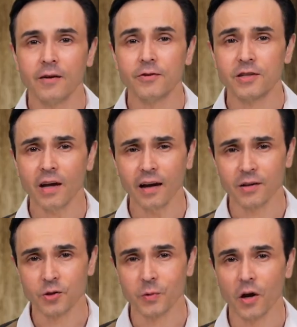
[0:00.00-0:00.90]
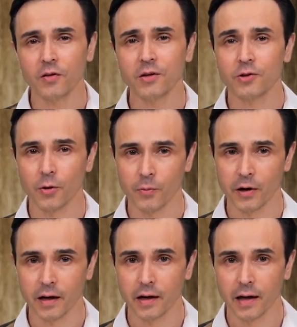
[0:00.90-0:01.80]
For starters, we know that
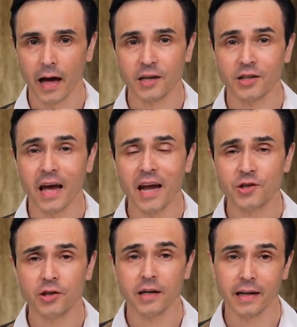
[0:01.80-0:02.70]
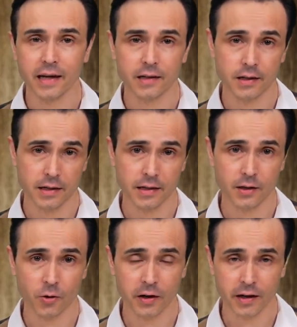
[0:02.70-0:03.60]
turmeric has an ancient link to Indian
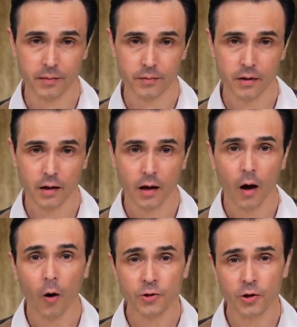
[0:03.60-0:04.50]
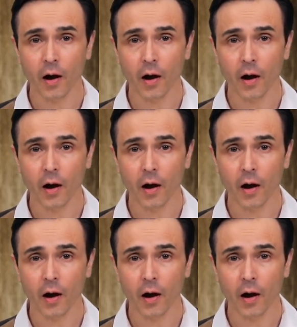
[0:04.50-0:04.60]
cooking, also